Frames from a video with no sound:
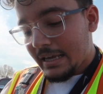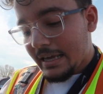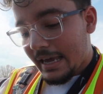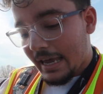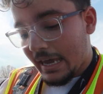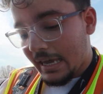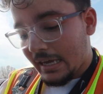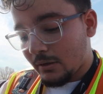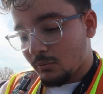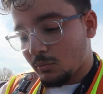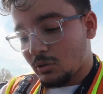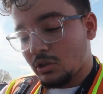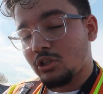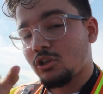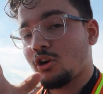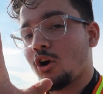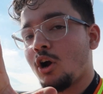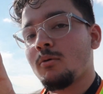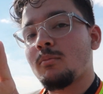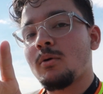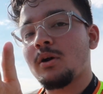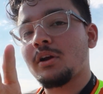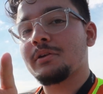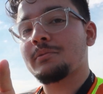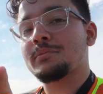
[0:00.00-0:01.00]
And when the
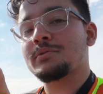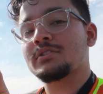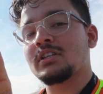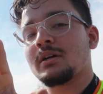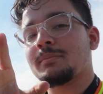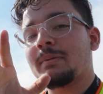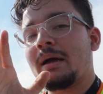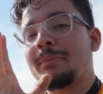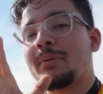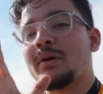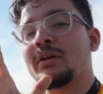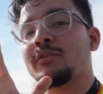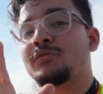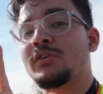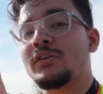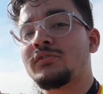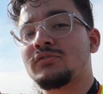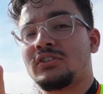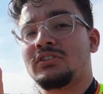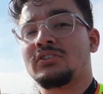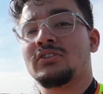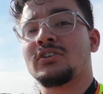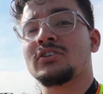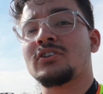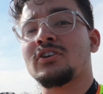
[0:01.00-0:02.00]
car market was up, I paid
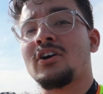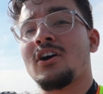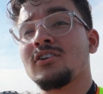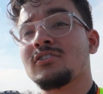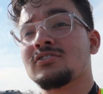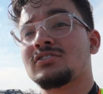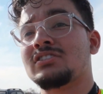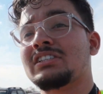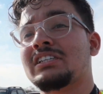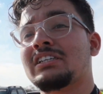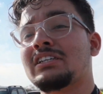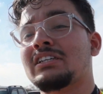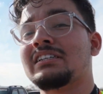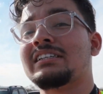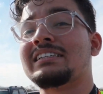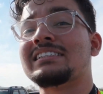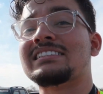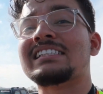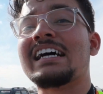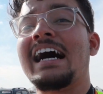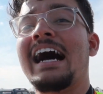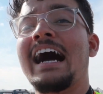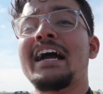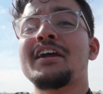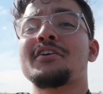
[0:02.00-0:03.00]
$1,500 to get an
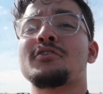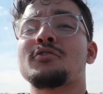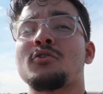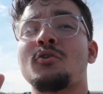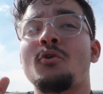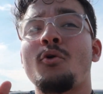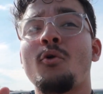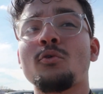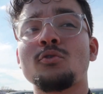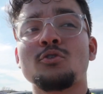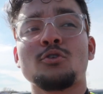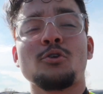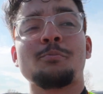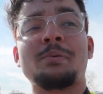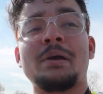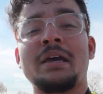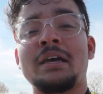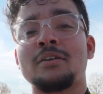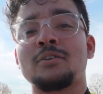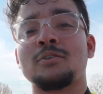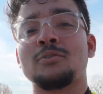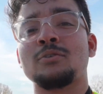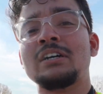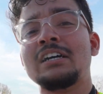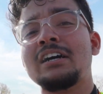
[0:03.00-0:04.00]
entire quarter
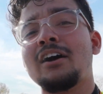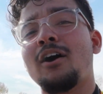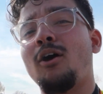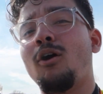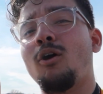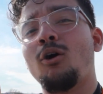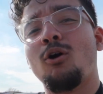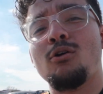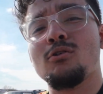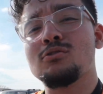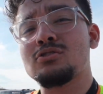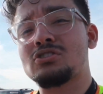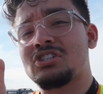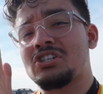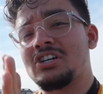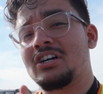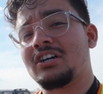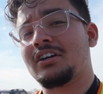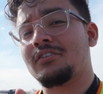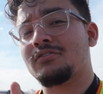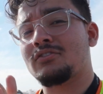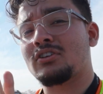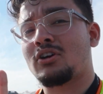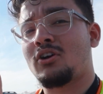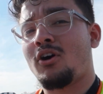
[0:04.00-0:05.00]
panel, a whole
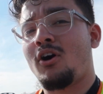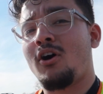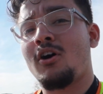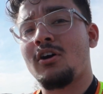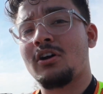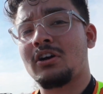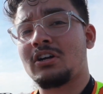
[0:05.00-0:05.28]
chunk of the car